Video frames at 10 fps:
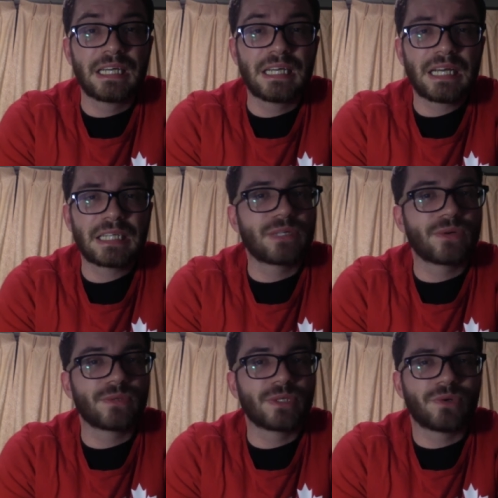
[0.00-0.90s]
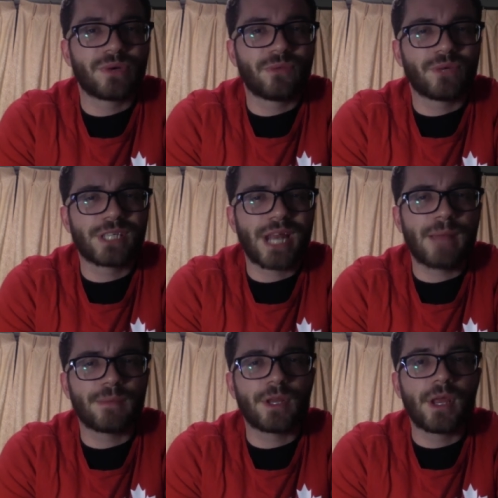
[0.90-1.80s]
I don't know what's going to
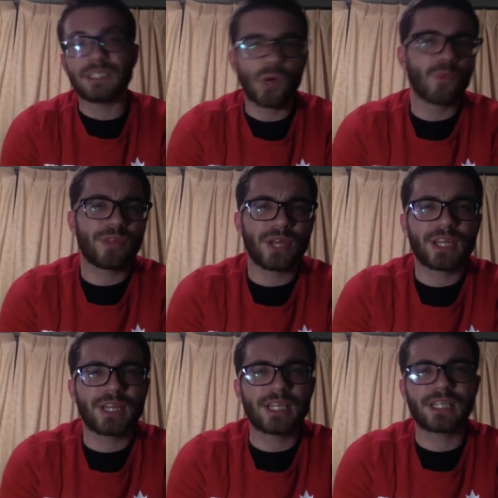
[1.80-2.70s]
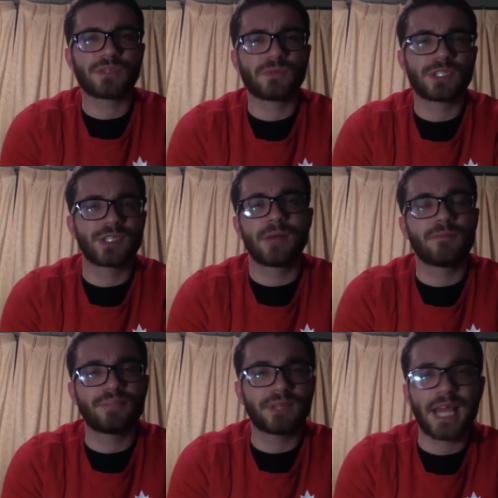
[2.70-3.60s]
happen. Don't think that this was
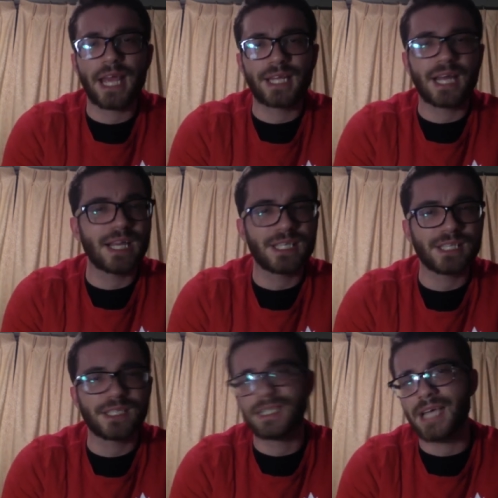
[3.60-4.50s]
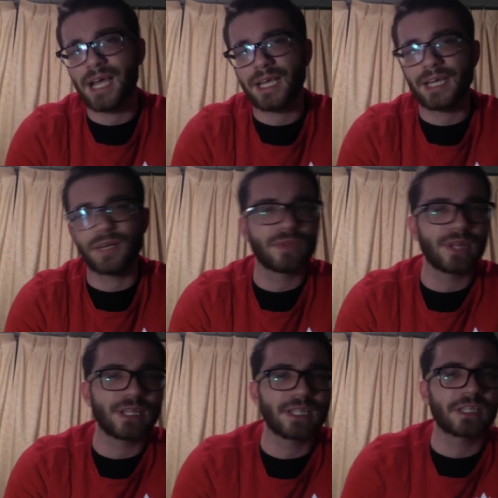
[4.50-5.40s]
some planned ISIS attack. I don't
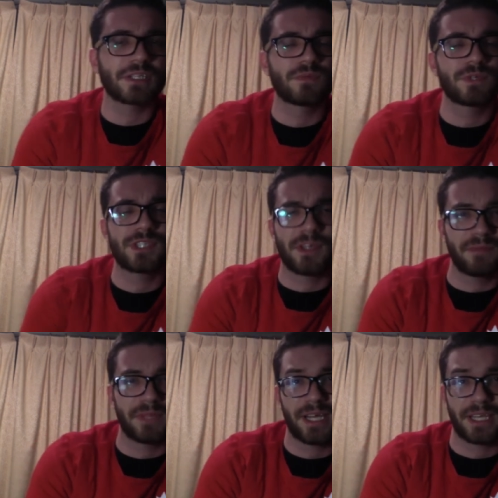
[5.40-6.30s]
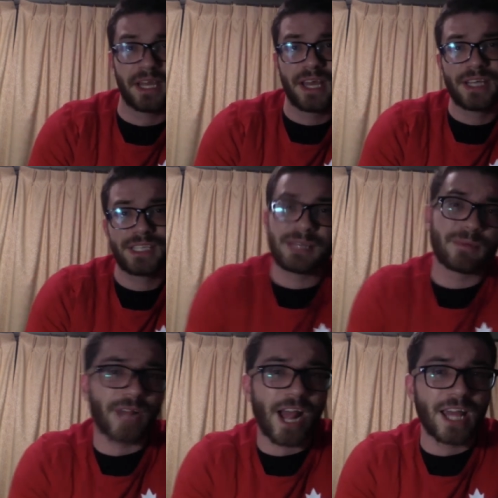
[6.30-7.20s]
think that this was some like
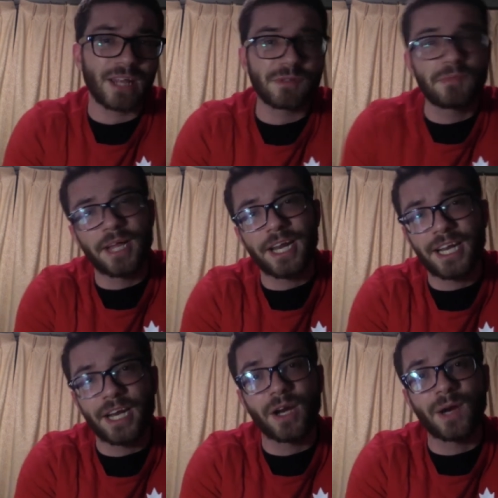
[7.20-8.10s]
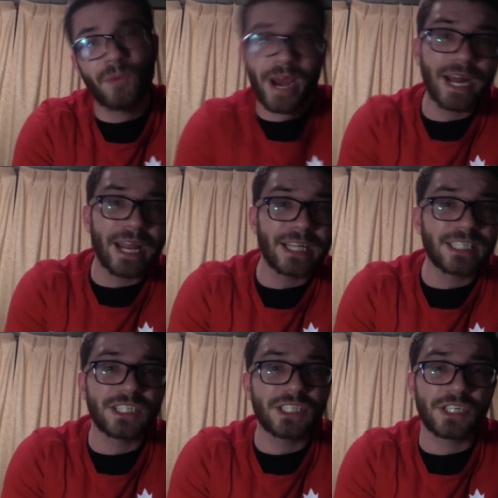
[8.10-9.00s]
sleeper guy that was planted here waiting
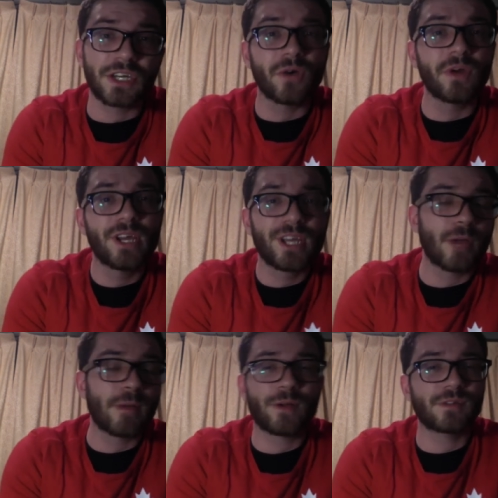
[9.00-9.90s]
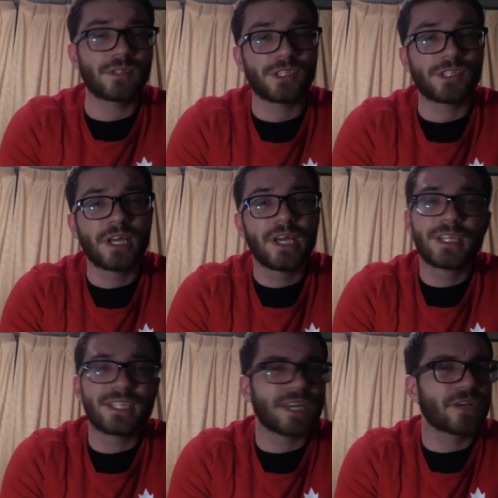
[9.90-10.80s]
to just, you know, come out and just
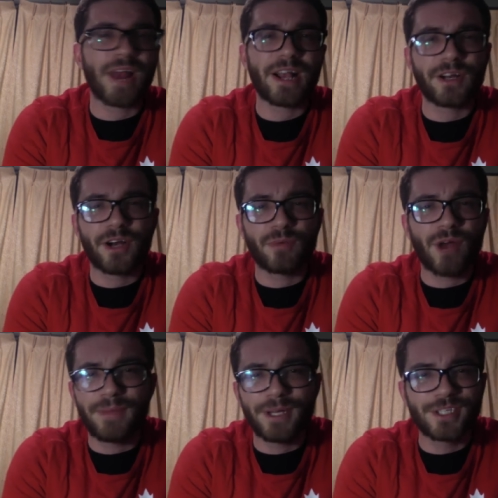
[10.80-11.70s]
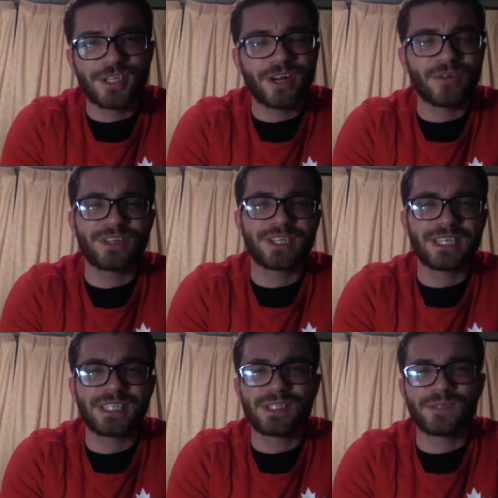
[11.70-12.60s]
take a crack at our prime minister. I don't think
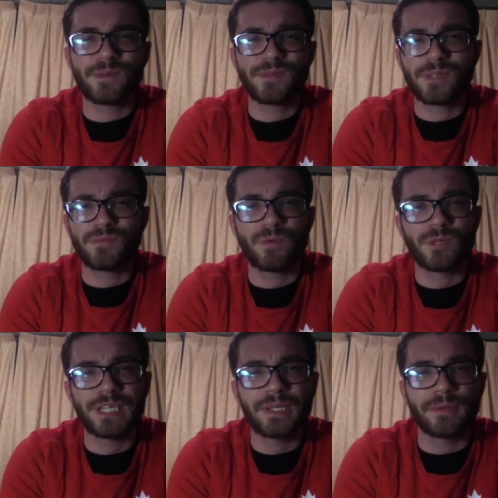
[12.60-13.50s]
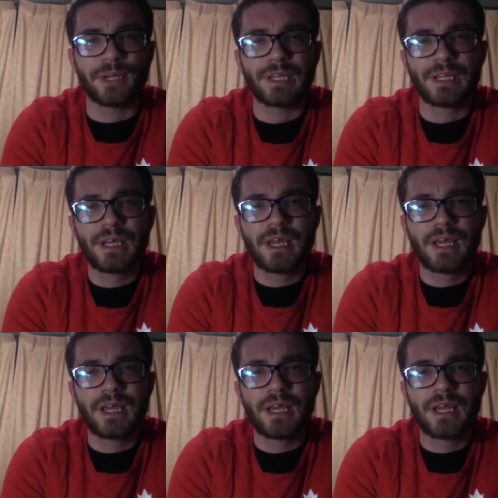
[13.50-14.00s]
that's what was what we're dealing with.